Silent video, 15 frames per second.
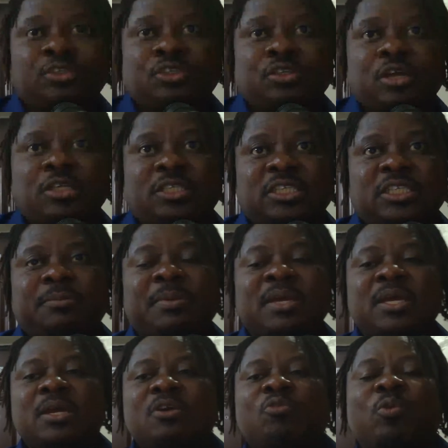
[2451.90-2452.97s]
junior team
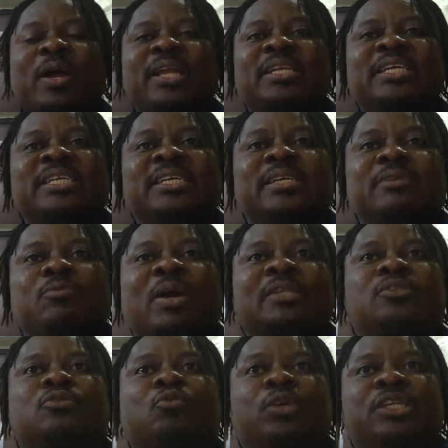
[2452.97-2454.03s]
when he
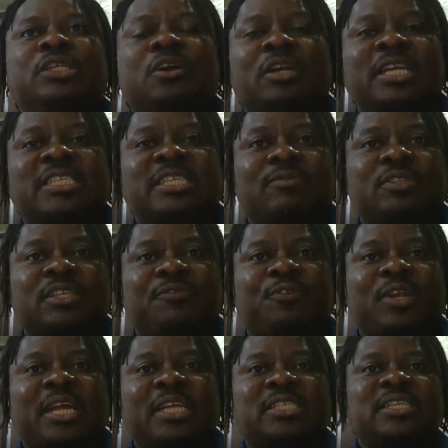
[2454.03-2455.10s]
went to win the Under-17
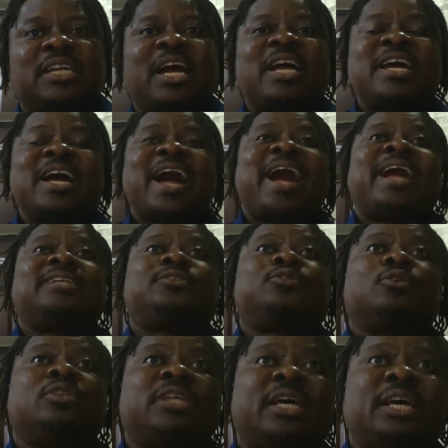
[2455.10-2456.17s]
for Nigeria. And
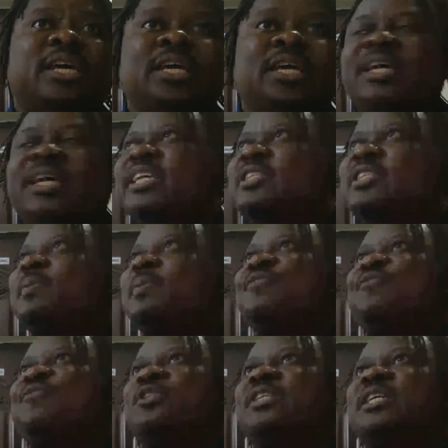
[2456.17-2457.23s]
today, he's playing
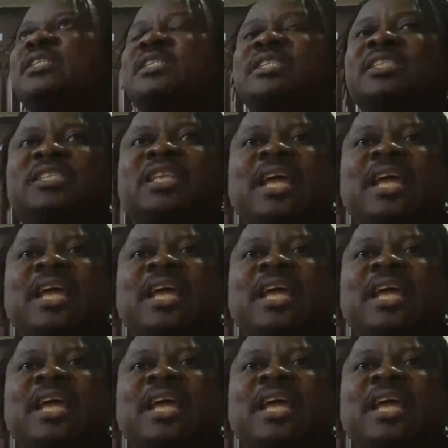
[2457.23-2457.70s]
for 36